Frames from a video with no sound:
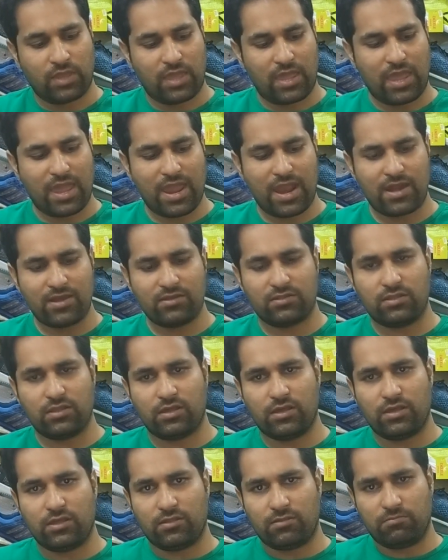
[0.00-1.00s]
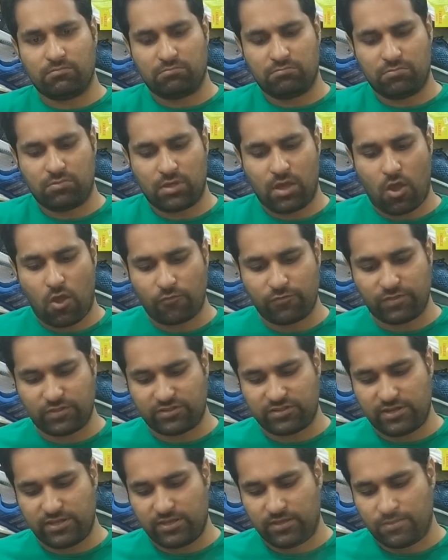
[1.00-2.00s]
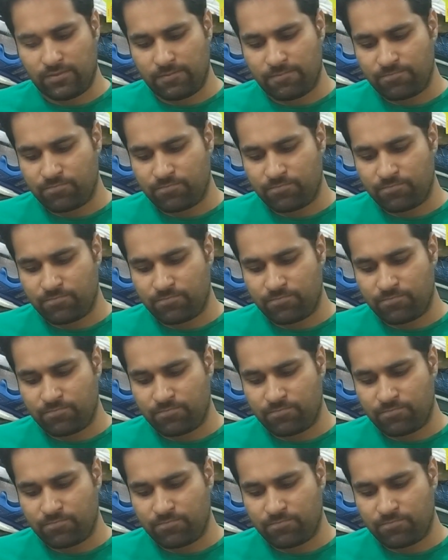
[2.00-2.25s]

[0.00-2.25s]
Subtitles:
and obviously